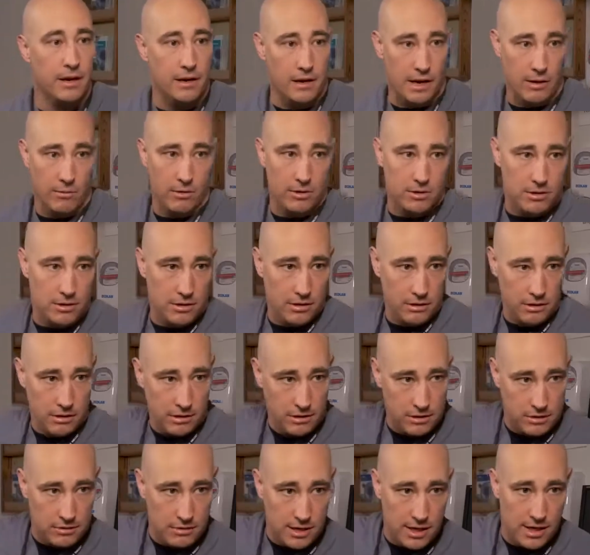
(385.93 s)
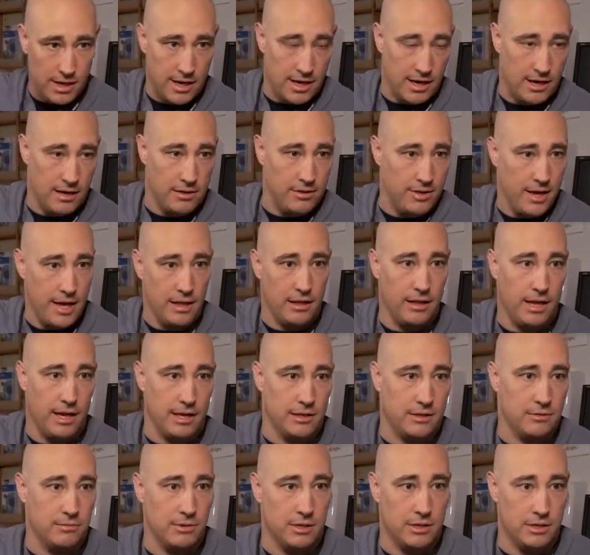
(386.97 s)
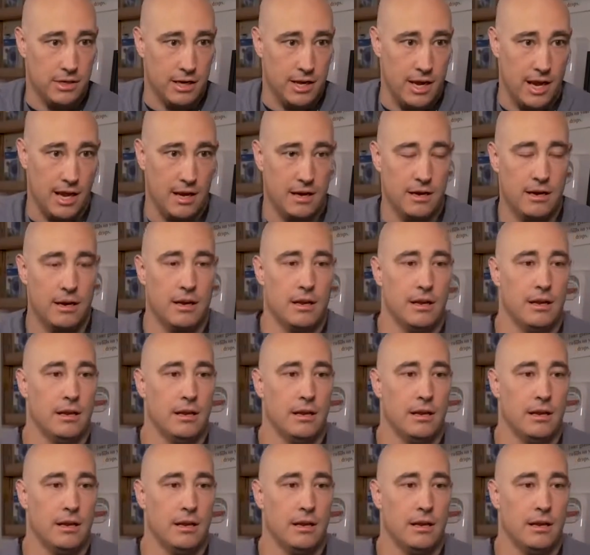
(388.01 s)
now I want you to look straight ahead at that light switch again.